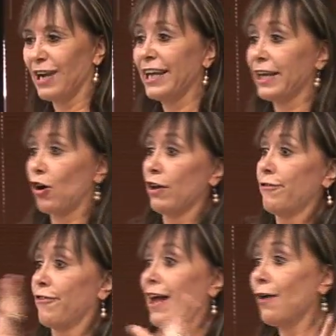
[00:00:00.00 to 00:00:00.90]
like a
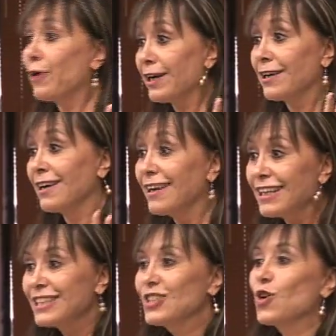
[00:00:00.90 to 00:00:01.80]
cauliflower.
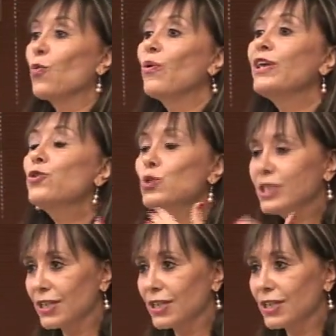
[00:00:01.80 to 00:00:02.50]
So we use